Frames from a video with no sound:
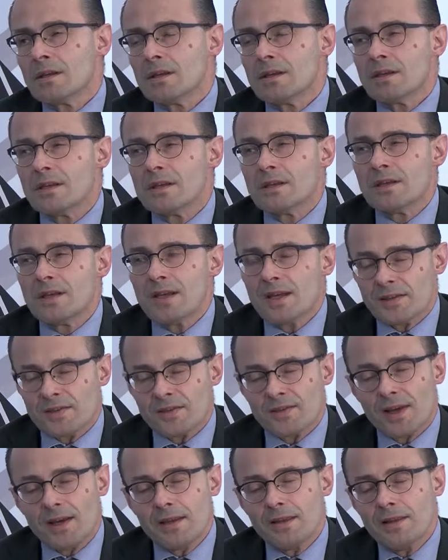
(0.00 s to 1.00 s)

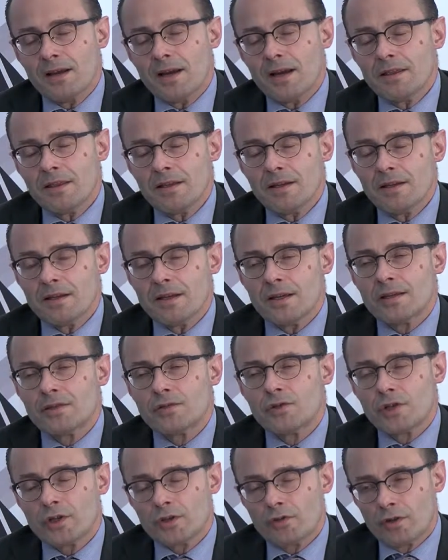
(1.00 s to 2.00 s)
Yes, I think in
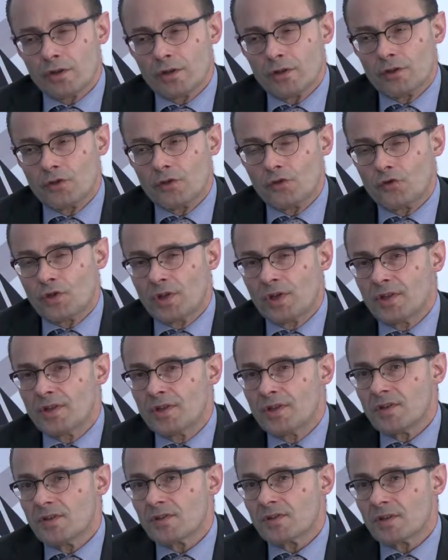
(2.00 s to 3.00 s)
general
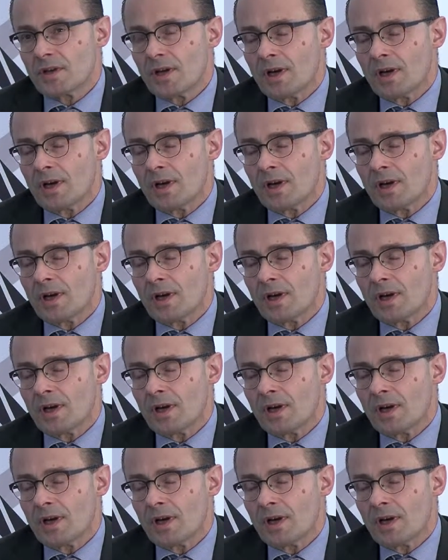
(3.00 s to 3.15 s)
utilities